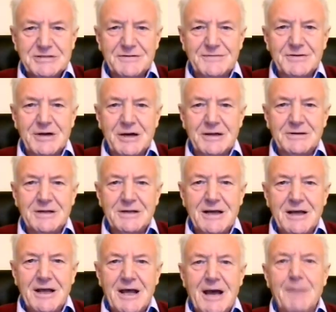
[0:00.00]
of God.
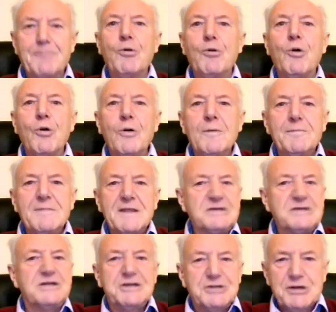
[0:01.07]
And Paul
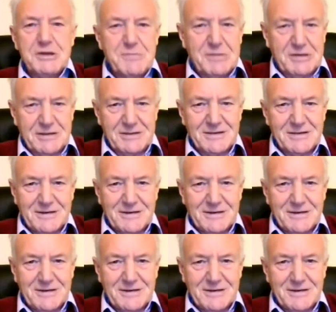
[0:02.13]
is determined